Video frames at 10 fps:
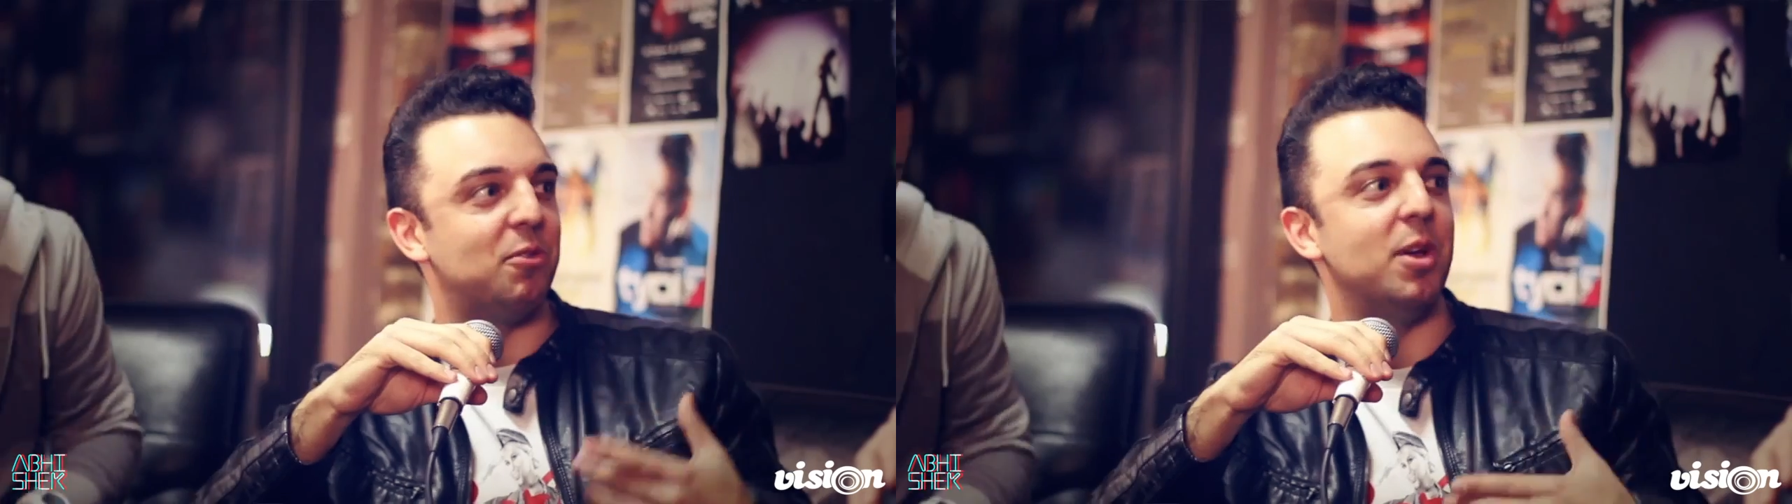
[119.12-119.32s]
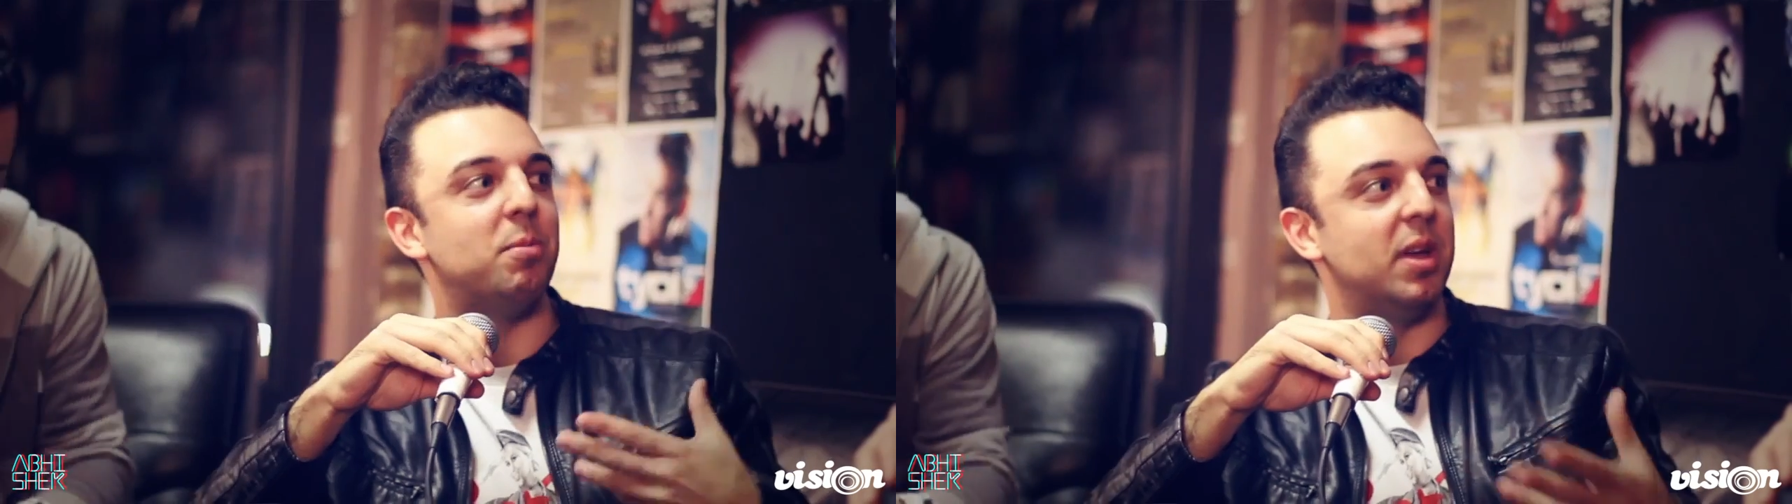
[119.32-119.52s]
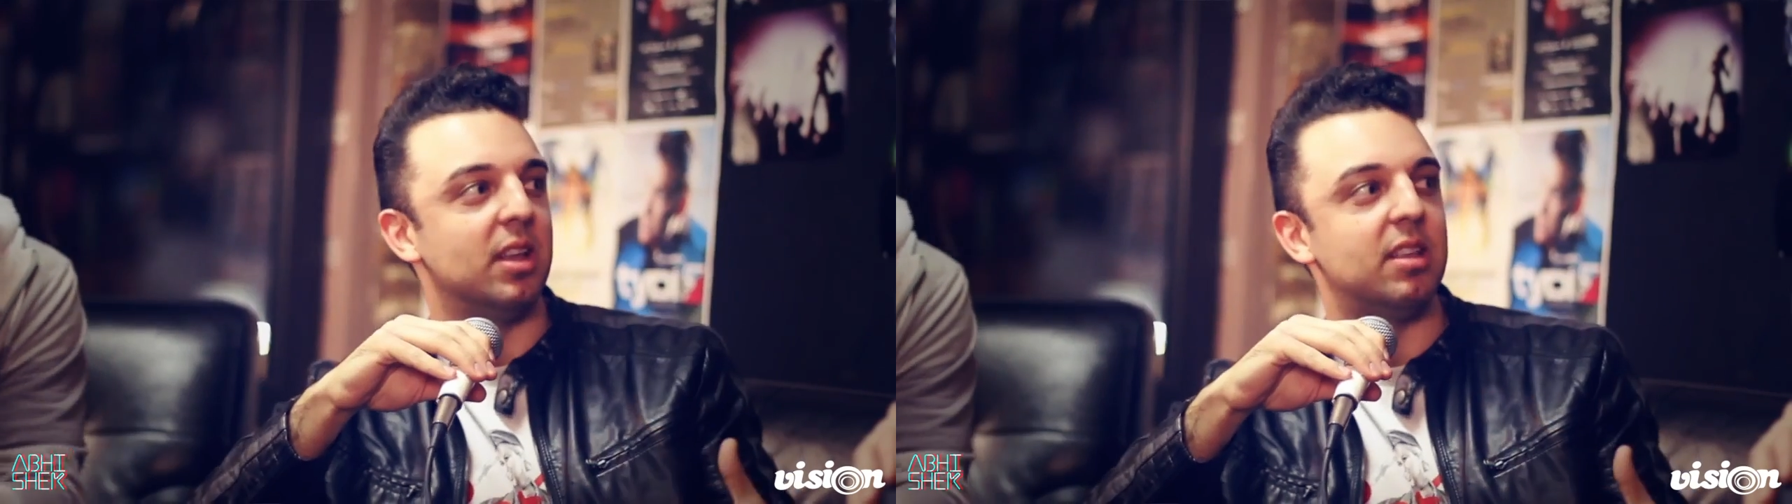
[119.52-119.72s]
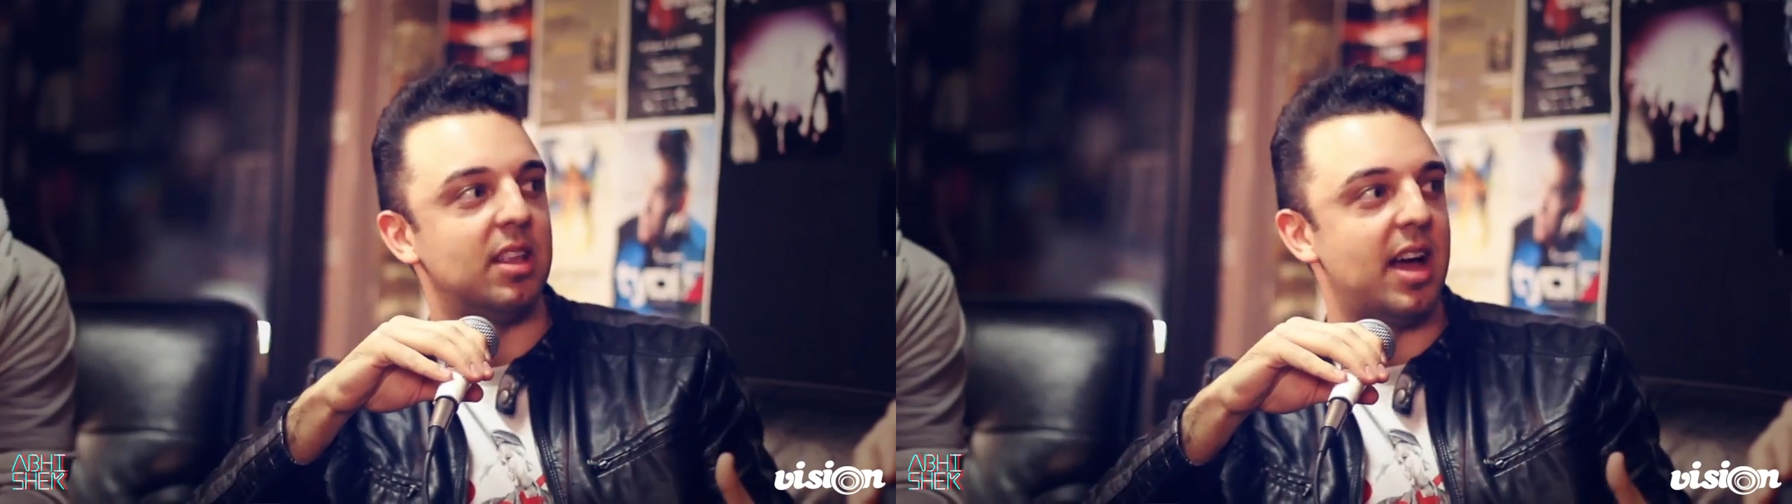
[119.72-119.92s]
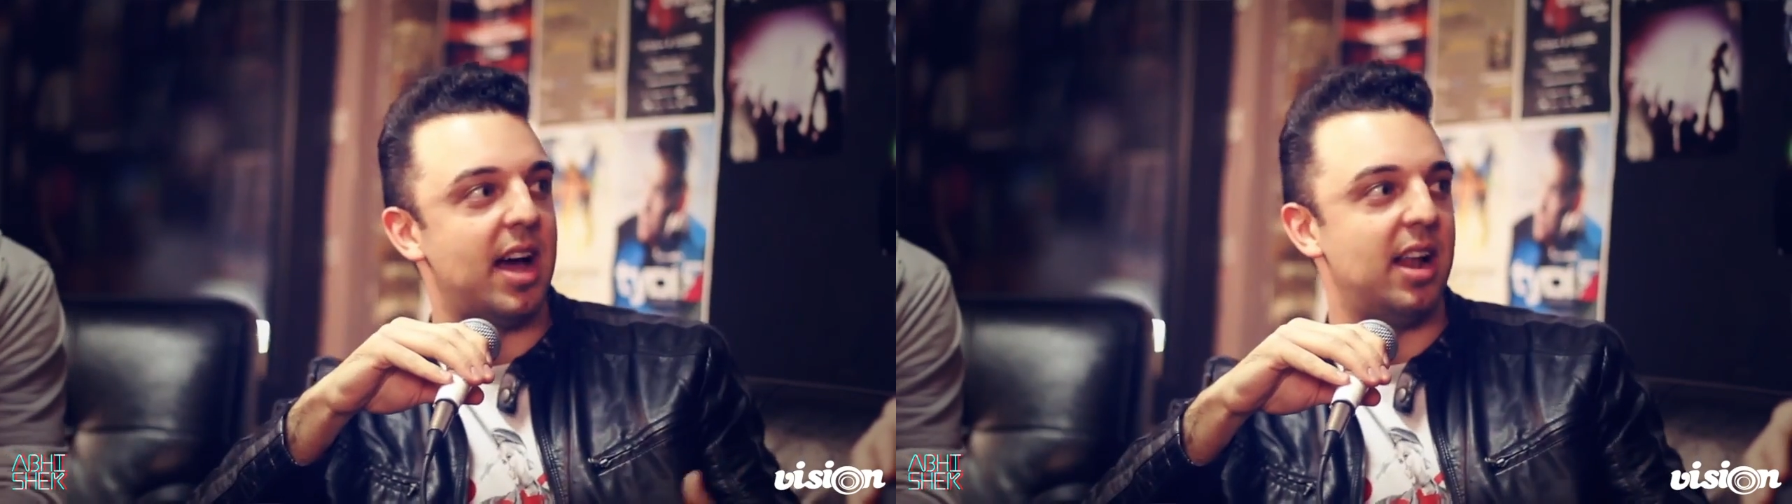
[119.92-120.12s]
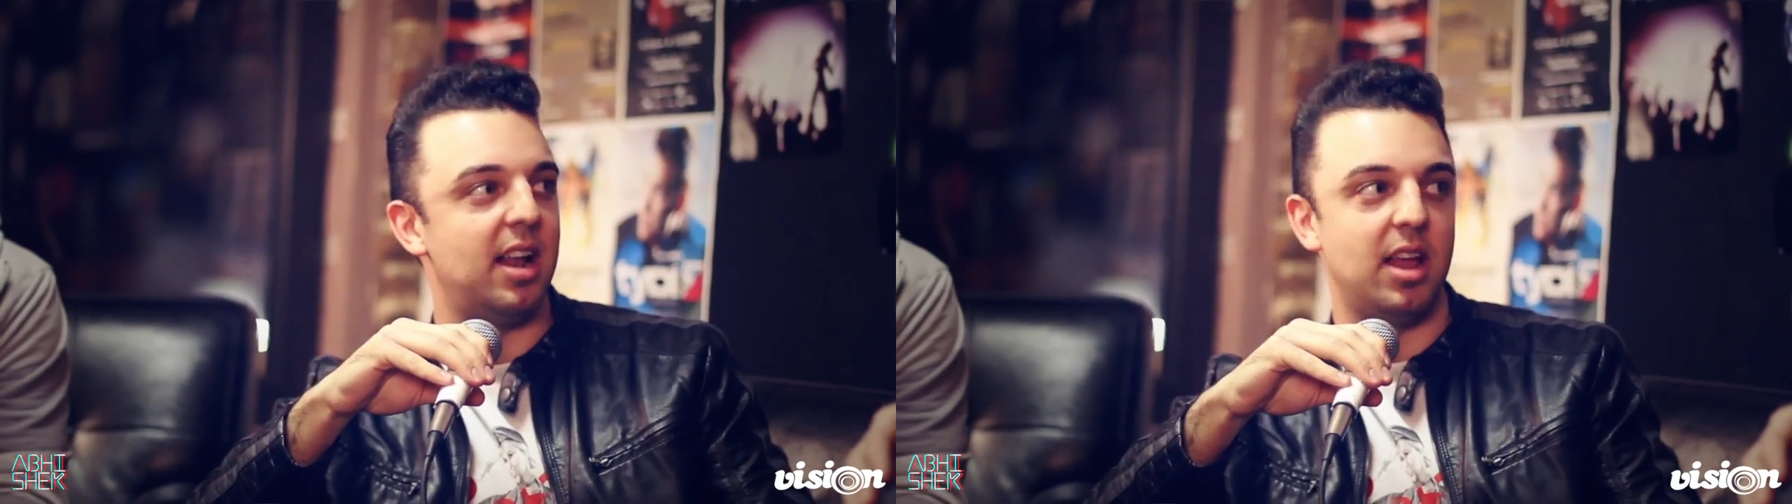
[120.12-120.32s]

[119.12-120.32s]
if we appealed to that,